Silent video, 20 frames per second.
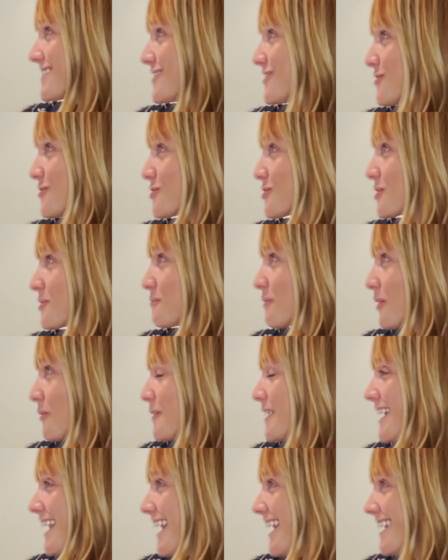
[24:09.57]
usually where
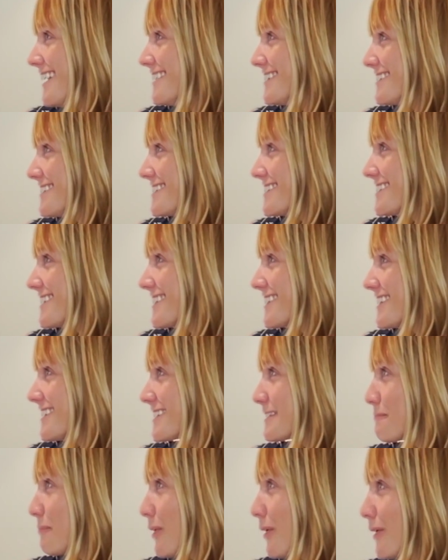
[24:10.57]
we end
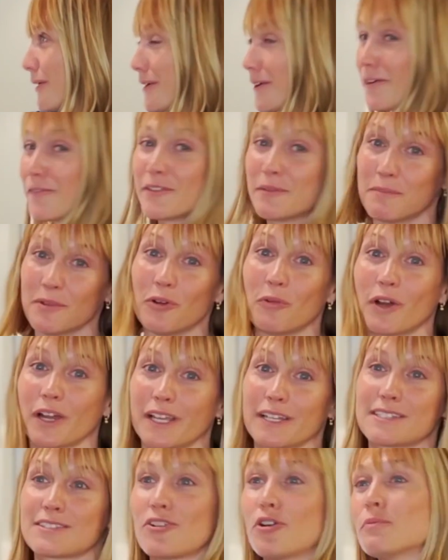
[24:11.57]
this part of the millwork.
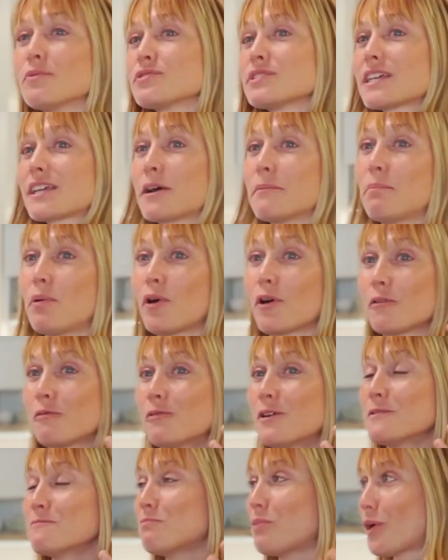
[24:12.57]
It's almost like a part
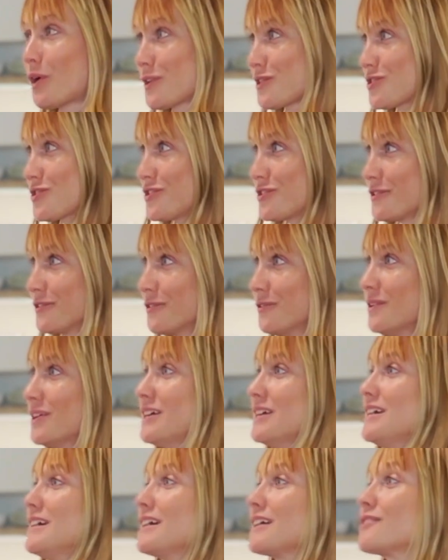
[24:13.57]
1, part 2,
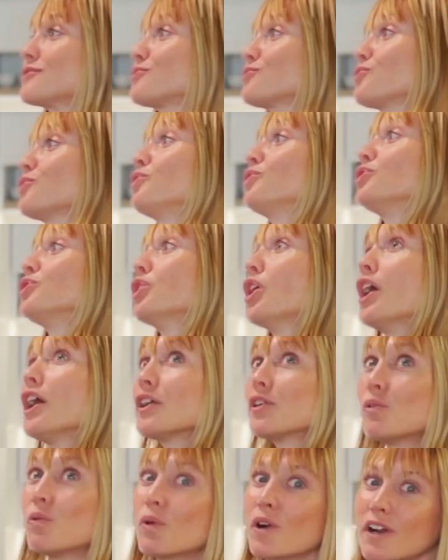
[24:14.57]
because there's a lot
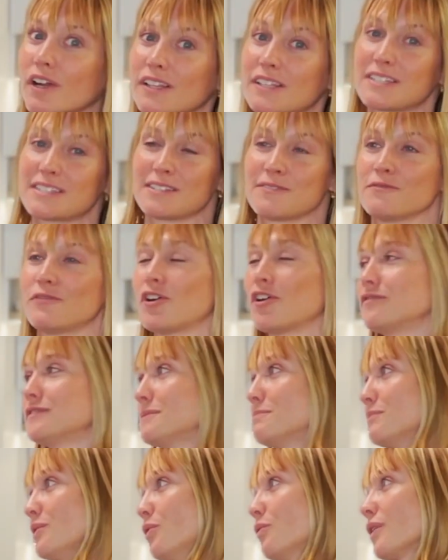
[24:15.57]
of work that's involved in
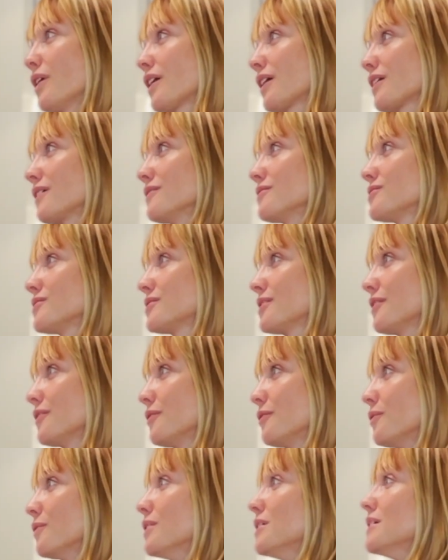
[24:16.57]
millwork.
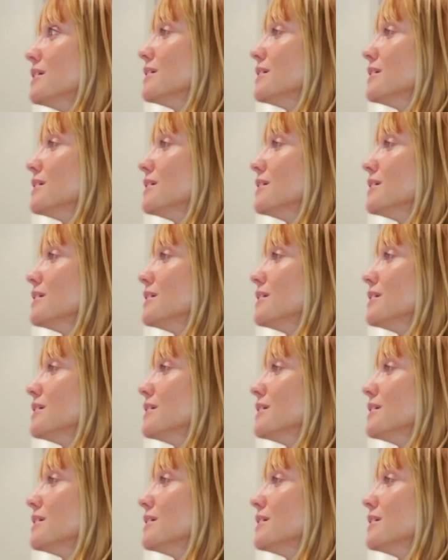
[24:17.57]
So,